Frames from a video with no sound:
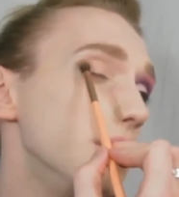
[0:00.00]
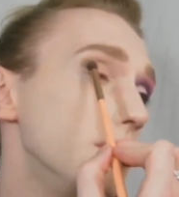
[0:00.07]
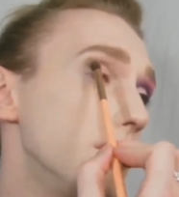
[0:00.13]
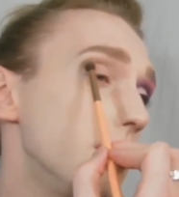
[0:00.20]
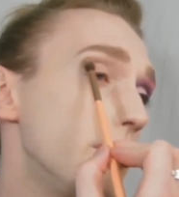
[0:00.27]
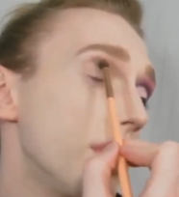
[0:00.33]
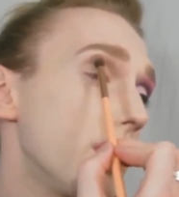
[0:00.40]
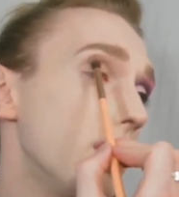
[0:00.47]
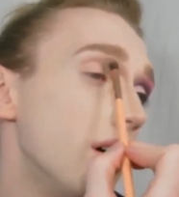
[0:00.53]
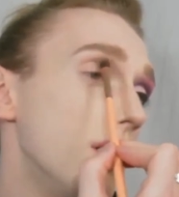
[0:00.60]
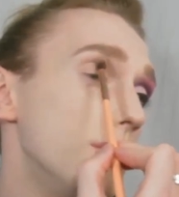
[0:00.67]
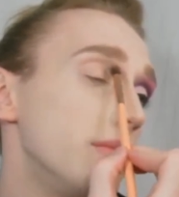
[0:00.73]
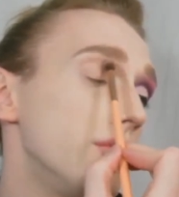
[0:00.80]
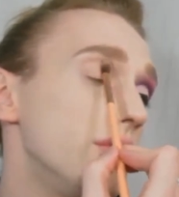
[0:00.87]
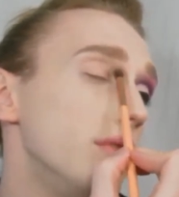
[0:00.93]
don't want to bring it
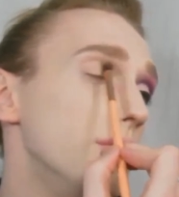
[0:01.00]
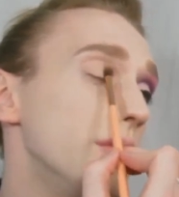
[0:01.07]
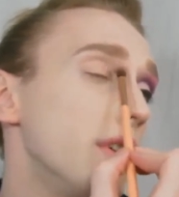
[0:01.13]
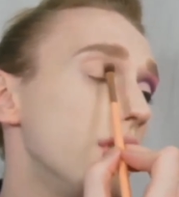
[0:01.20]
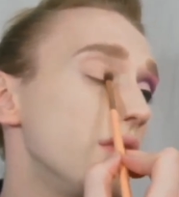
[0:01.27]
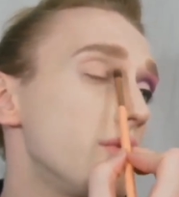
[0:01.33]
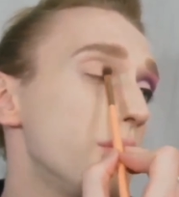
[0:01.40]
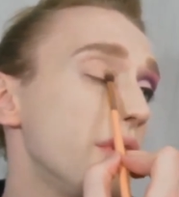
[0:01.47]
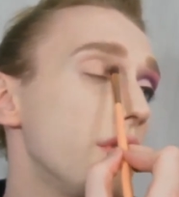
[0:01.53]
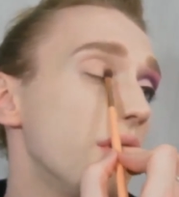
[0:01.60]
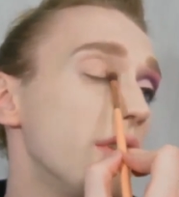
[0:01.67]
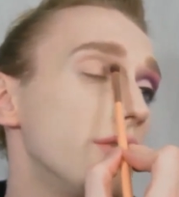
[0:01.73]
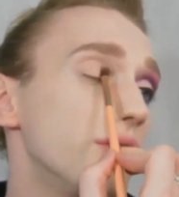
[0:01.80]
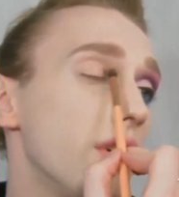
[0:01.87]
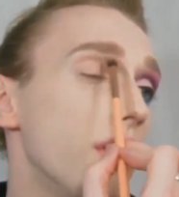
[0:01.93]
up too much
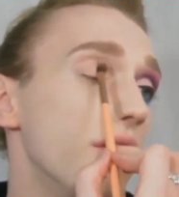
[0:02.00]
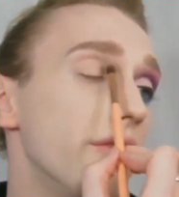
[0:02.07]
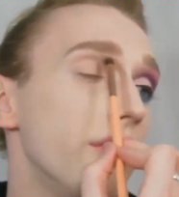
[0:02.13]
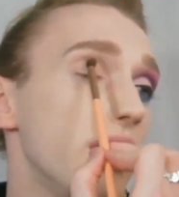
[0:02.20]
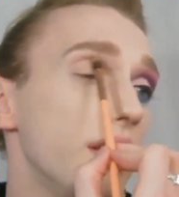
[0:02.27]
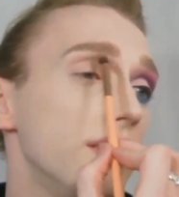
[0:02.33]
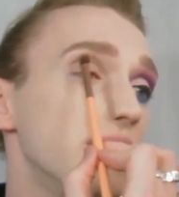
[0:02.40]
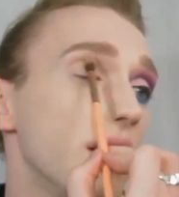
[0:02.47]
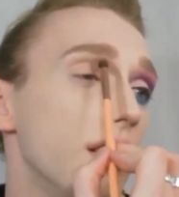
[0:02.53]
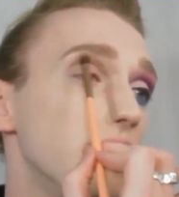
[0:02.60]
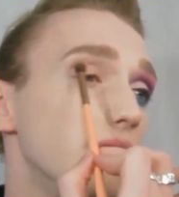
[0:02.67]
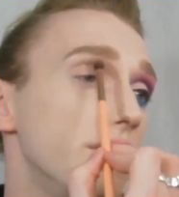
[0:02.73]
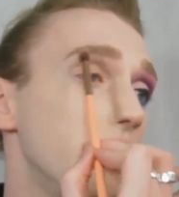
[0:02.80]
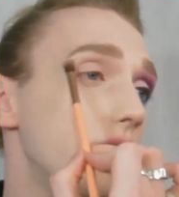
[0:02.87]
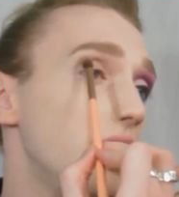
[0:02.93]
because our face
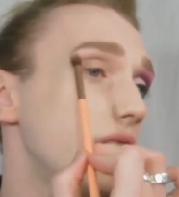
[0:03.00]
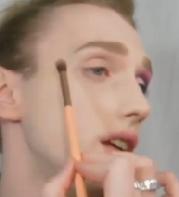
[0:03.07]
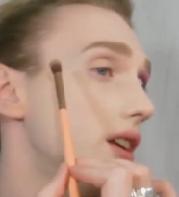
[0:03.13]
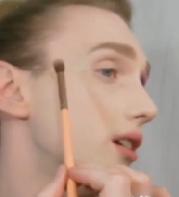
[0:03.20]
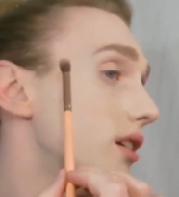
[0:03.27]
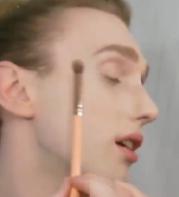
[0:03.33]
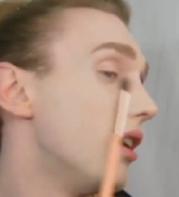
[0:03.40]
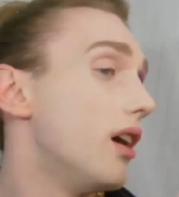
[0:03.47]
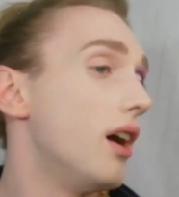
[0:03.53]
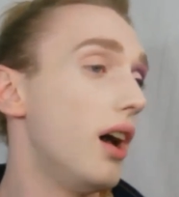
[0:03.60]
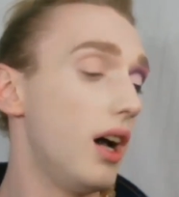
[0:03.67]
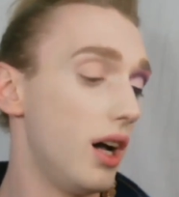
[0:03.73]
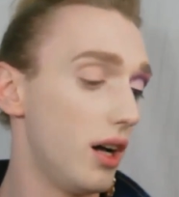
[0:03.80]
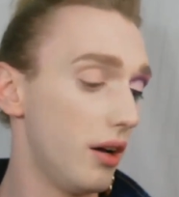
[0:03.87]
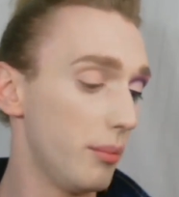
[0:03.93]
is very
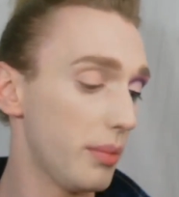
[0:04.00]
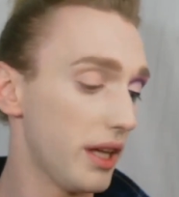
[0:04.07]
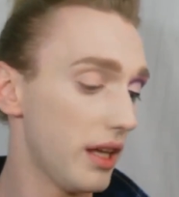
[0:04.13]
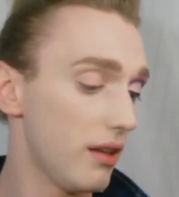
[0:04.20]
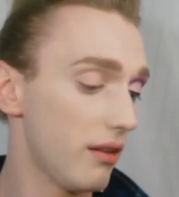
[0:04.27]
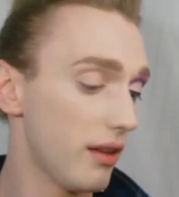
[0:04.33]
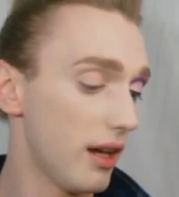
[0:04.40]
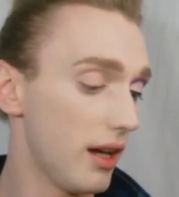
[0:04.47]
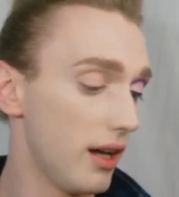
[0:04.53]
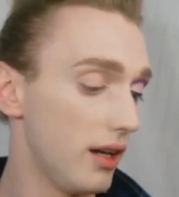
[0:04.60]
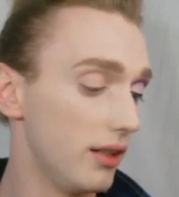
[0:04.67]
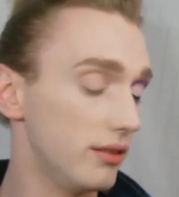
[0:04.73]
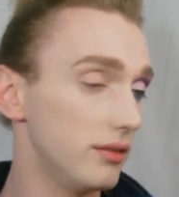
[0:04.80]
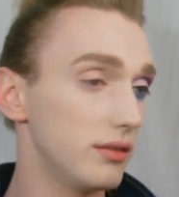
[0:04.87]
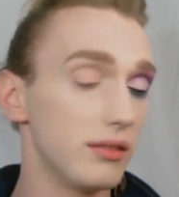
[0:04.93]
pale
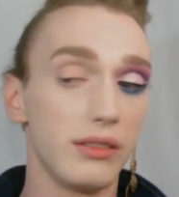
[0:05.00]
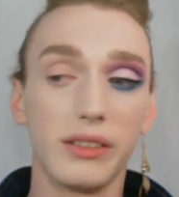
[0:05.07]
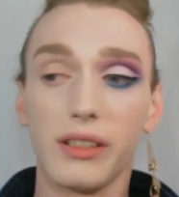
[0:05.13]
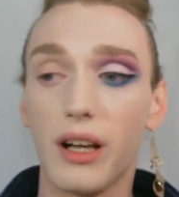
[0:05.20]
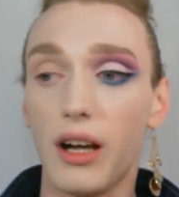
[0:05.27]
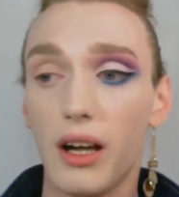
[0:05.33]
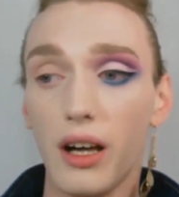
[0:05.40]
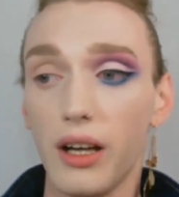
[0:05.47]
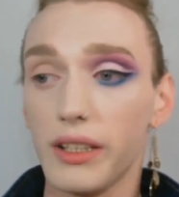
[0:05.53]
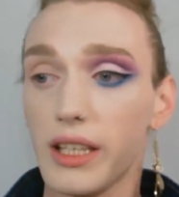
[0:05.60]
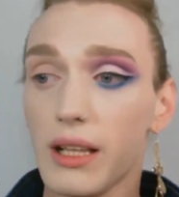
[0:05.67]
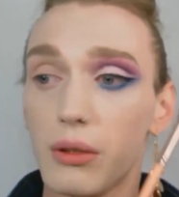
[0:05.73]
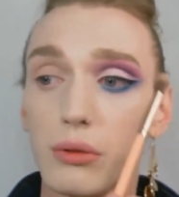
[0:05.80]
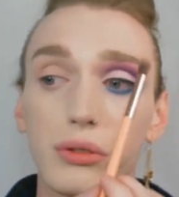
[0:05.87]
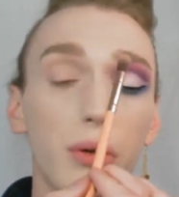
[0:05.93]
and
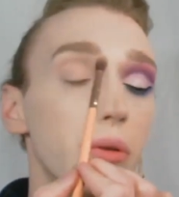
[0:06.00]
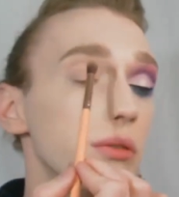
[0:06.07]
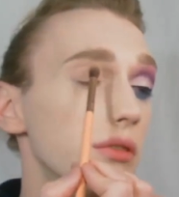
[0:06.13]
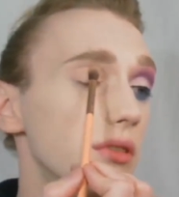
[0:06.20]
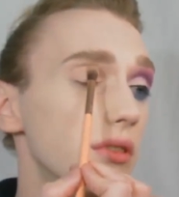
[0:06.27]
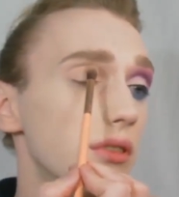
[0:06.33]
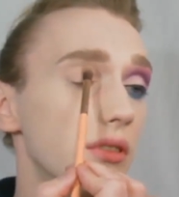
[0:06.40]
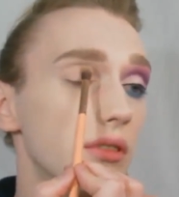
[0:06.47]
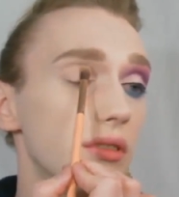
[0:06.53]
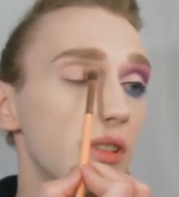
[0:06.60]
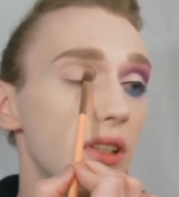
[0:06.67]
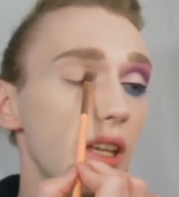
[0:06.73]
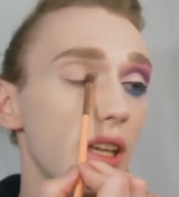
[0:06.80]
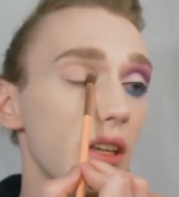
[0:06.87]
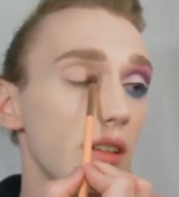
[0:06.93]
yellow toned
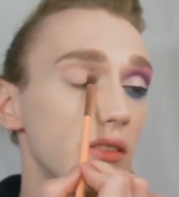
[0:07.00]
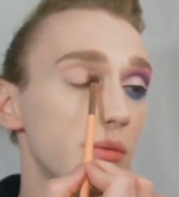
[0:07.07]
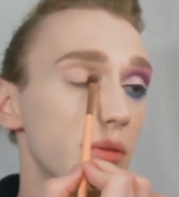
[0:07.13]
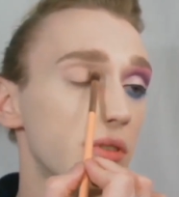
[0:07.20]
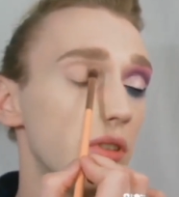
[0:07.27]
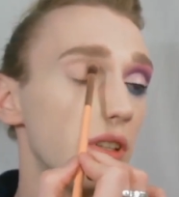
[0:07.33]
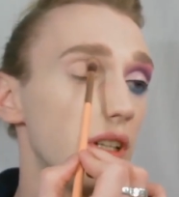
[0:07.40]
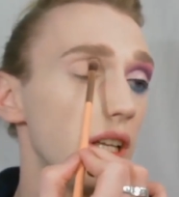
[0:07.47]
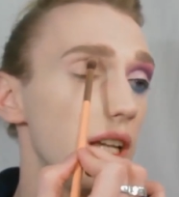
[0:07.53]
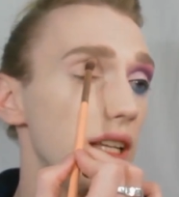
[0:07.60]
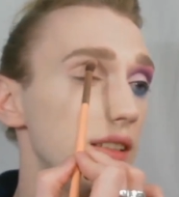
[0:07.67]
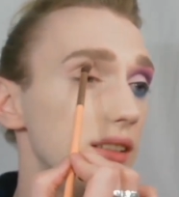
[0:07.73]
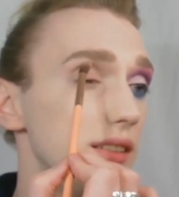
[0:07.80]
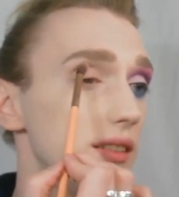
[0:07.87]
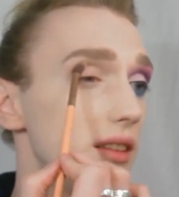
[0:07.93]
today because we're doing an
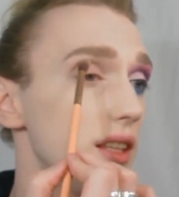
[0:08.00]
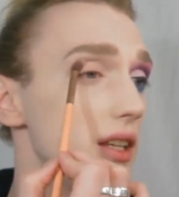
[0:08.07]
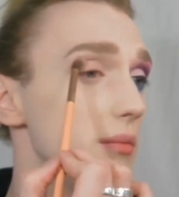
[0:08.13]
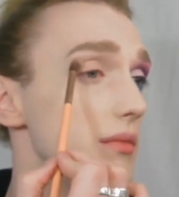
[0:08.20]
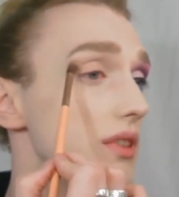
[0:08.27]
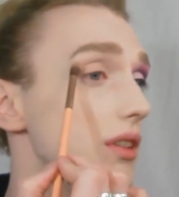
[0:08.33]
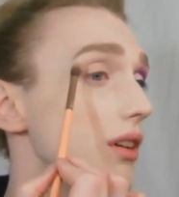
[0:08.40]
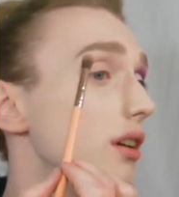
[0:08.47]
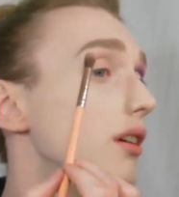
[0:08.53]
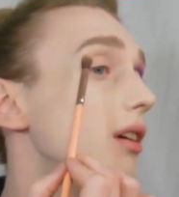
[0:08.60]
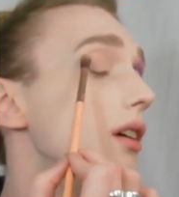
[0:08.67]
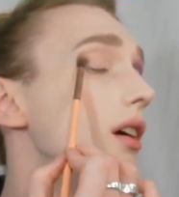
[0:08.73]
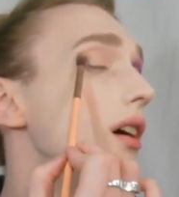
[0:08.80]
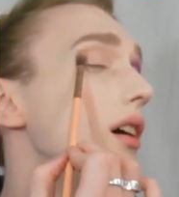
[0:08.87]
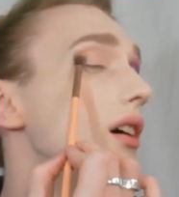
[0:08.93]
80s theme.
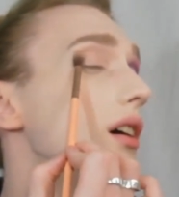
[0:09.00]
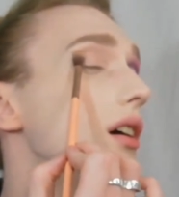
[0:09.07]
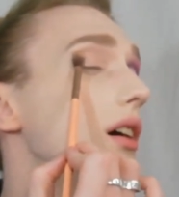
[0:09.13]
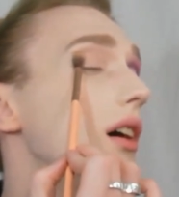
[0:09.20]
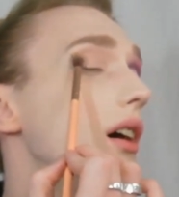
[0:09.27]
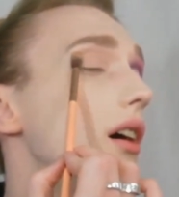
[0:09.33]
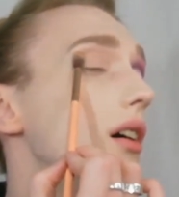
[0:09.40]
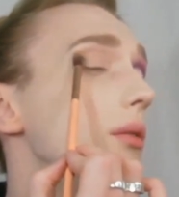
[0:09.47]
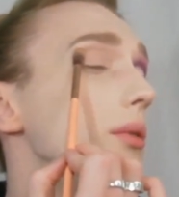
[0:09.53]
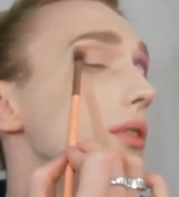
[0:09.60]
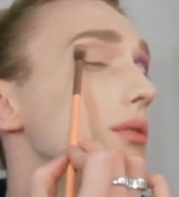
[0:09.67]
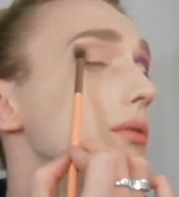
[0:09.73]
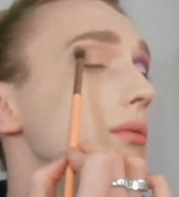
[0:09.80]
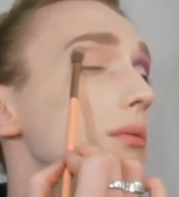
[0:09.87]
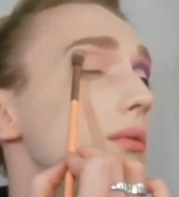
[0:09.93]
We
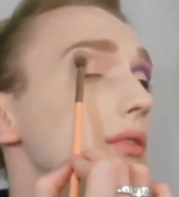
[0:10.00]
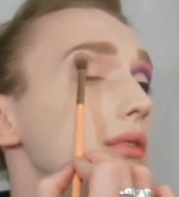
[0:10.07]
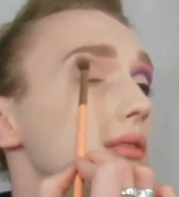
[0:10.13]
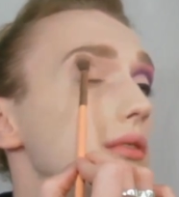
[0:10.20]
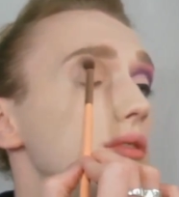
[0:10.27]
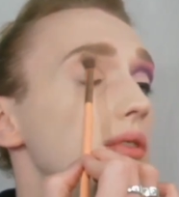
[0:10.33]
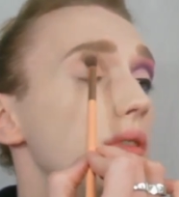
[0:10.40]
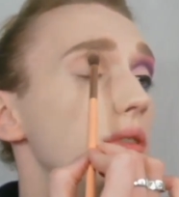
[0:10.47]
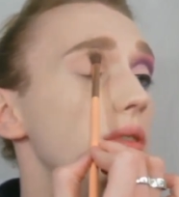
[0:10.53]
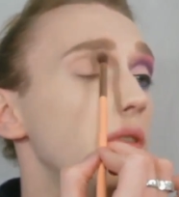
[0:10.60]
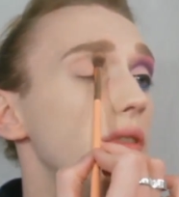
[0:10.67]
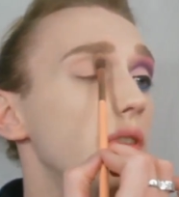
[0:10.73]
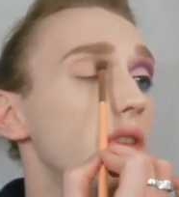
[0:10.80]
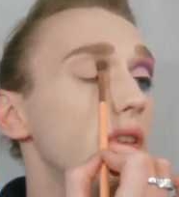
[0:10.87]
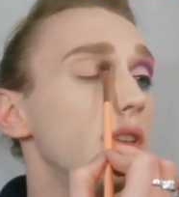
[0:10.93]
don't want to